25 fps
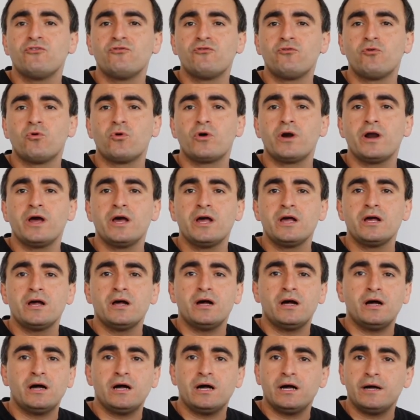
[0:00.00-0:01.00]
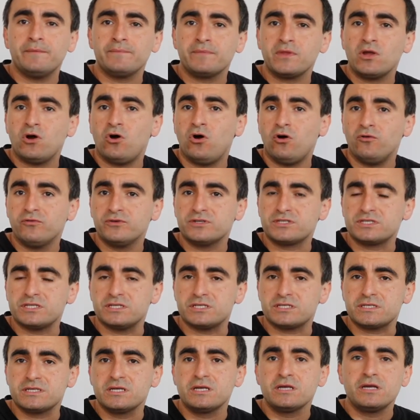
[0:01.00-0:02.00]
for Um,
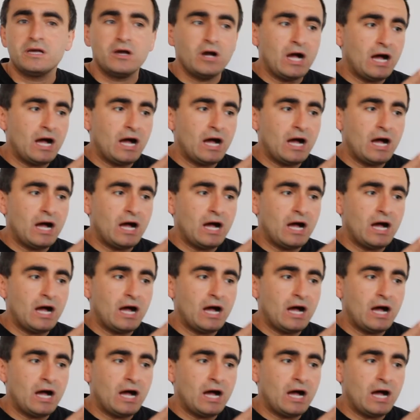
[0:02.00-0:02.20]
offices.